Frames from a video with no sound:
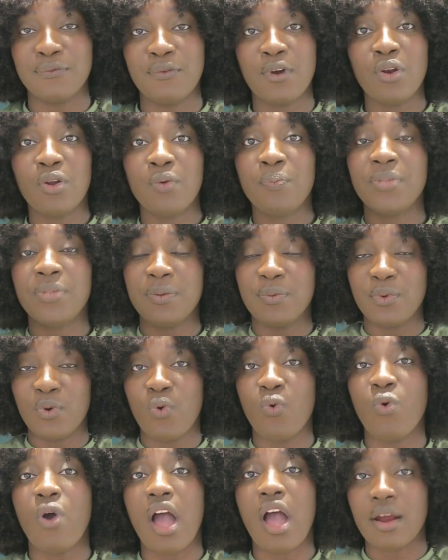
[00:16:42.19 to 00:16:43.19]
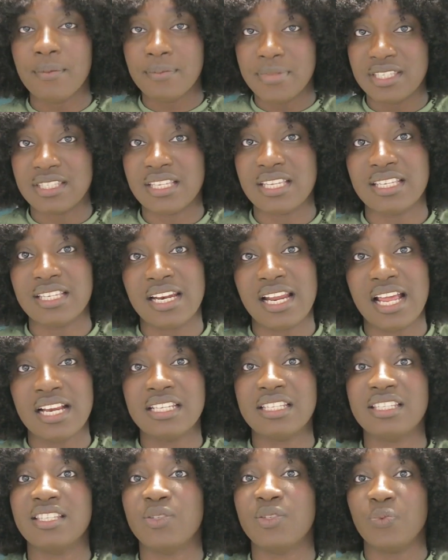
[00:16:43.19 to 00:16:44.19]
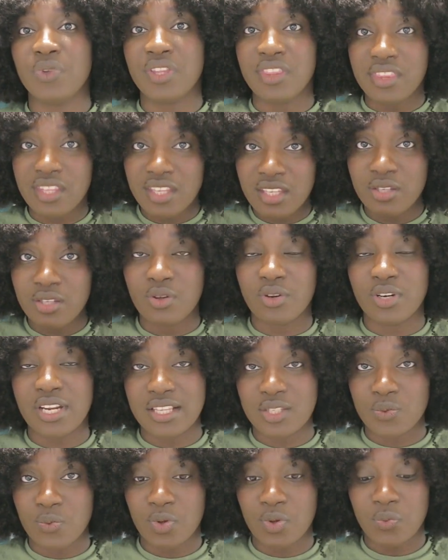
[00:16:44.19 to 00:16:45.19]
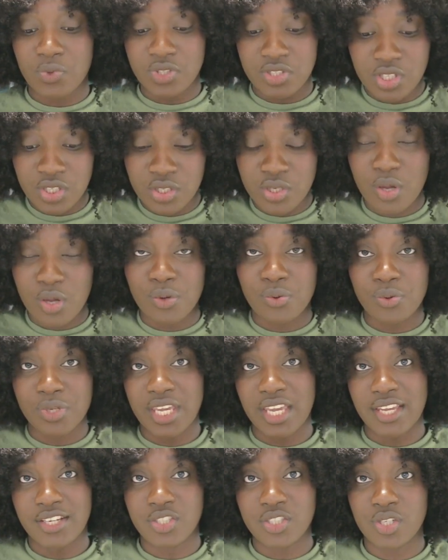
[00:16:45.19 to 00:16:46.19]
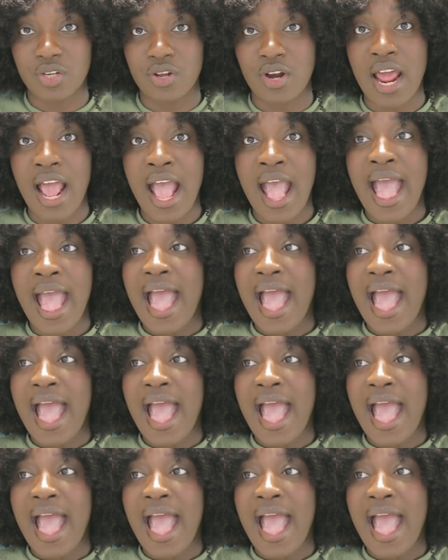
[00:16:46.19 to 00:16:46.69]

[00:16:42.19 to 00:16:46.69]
Follow people who are business analysts within your network, within your location,